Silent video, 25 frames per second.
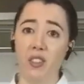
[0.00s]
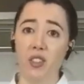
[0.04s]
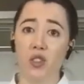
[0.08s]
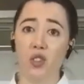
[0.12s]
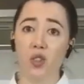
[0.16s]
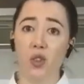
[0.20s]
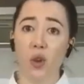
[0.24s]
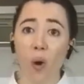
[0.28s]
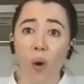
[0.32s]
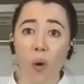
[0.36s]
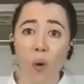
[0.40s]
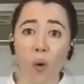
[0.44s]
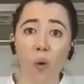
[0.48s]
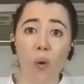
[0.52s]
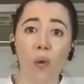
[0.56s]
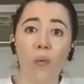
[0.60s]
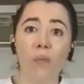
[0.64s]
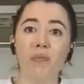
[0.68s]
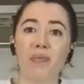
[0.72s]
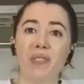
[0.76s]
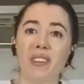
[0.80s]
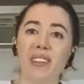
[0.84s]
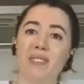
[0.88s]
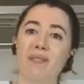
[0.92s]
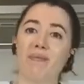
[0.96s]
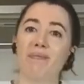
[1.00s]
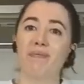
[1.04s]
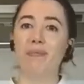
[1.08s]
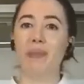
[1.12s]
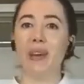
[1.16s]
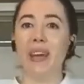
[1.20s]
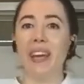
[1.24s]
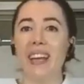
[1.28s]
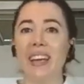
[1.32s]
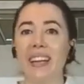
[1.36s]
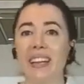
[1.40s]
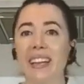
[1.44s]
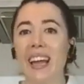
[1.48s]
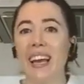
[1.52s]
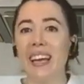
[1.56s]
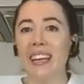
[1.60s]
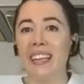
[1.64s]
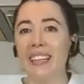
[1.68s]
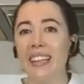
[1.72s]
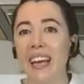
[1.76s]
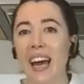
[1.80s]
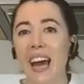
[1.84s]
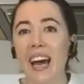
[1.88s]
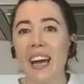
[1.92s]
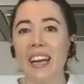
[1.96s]
So being
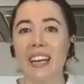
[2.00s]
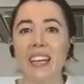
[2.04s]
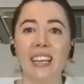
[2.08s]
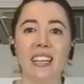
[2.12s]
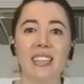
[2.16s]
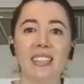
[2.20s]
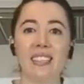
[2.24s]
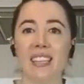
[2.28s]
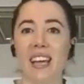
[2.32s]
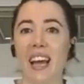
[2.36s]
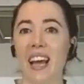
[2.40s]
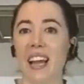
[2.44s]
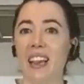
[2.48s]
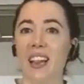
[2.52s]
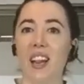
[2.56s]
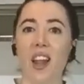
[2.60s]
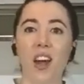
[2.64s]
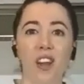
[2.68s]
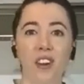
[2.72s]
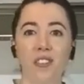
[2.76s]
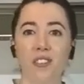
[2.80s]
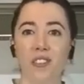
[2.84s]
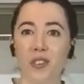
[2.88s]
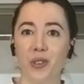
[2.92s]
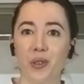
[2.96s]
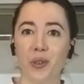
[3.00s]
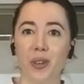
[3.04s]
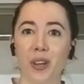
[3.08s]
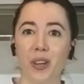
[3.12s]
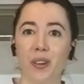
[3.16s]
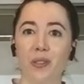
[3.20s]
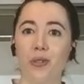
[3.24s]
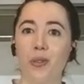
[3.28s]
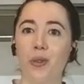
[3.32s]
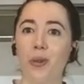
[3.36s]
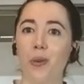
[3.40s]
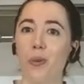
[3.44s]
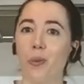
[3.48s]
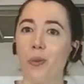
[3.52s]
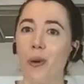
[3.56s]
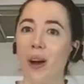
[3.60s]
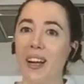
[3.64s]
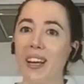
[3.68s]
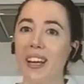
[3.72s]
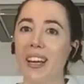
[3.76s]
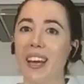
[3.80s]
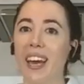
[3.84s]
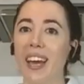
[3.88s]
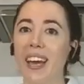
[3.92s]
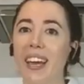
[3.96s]
like that, it's a lot of sugar for
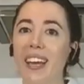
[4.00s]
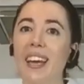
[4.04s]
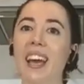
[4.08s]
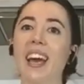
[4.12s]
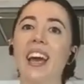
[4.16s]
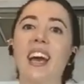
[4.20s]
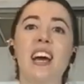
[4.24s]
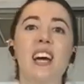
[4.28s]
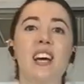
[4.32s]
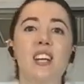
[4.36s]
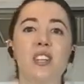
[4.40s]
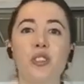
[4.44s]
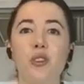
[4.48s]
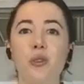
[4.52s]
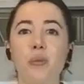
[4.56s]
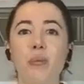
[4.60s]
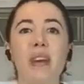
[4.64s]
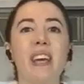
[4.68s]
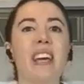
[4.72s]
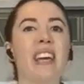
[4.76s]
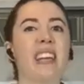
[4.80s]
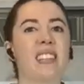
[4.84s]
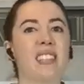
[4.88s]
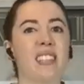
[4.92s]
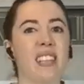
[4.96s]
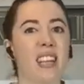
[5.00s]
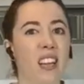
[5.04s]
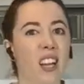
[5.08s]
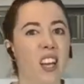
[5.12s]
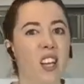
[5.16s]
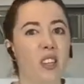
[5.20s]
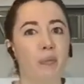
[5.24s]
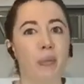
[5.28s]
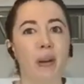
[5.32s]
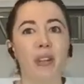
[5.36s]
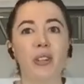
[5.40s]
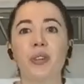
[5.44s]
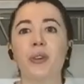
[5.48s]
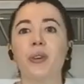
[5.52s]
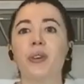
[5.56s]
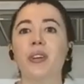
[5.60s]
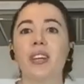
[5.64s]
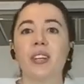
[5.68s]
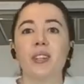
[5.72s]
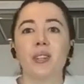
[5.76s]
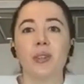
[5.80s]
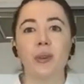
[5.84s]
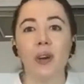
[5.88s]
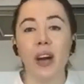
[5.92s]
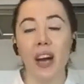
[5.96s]
one cake. To me it's a lot, but you
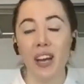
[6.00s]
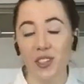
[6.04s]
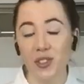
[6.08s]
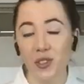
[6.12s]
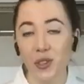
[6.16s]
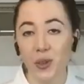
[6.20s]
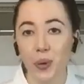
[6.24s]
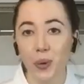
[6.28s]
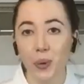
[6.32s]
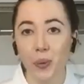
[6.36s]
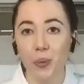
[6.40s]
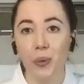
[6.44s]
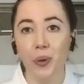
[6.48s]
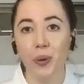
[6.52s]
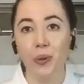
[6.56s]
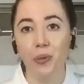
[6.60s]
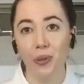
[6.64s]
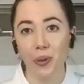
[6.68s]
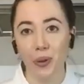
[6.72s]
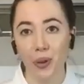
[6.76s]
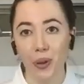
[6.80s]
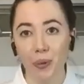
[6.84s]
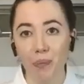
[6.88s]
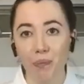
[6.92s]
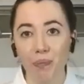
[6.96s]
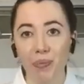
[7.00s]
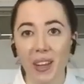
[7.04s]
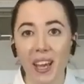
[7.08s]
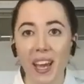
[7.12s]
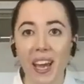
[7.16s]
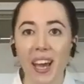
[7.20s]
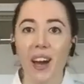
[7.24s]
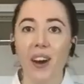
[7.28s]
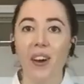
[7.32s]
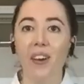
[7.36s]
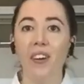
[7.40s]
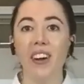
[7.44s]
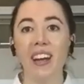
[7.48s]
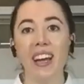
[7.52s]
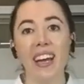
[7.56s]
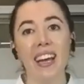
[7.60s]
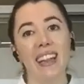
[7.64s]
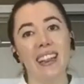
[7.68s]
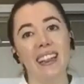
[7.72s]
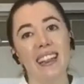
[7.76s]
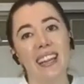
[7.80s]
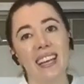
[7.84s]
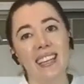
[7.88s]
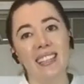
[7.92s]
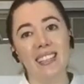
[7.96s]
can do as you prefer.
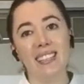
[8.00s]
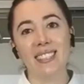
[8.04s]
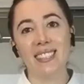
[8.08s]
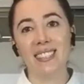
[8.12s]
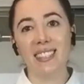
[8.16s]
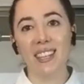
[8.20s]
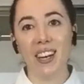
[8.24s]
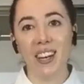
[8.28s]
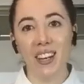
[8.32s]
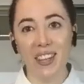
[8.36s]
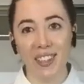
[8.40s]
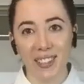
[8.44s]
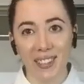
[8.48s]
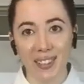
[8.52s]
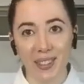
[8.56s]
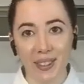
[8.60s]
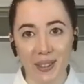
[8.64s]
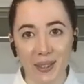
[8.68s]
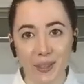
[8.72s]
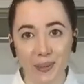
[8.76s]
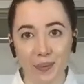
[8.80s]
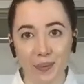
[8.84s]
Okay, let's start.